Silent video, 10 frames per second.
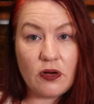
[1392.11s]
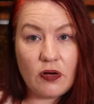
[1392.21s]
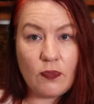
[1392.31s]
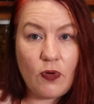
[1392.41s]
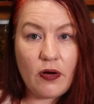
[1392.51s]
oh,
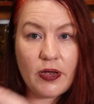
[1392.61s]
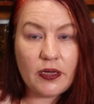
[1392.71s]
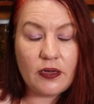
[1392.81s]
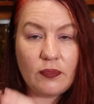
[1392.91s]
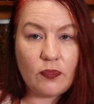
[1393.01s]
I'm
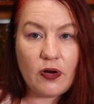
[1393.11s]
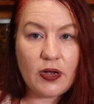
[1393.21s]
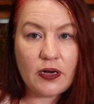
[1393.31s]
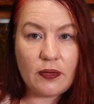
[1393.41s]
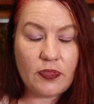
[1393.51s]
worrying and
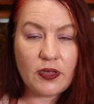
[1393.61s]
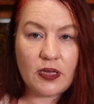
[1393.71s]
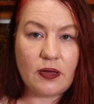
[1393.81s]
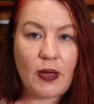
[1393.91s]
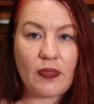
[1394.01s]
I'm
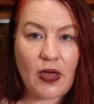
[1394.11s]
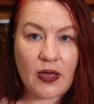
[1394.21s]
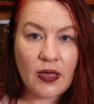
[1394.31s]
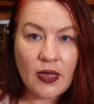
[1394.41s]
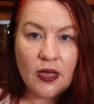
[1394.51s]
thinking about that,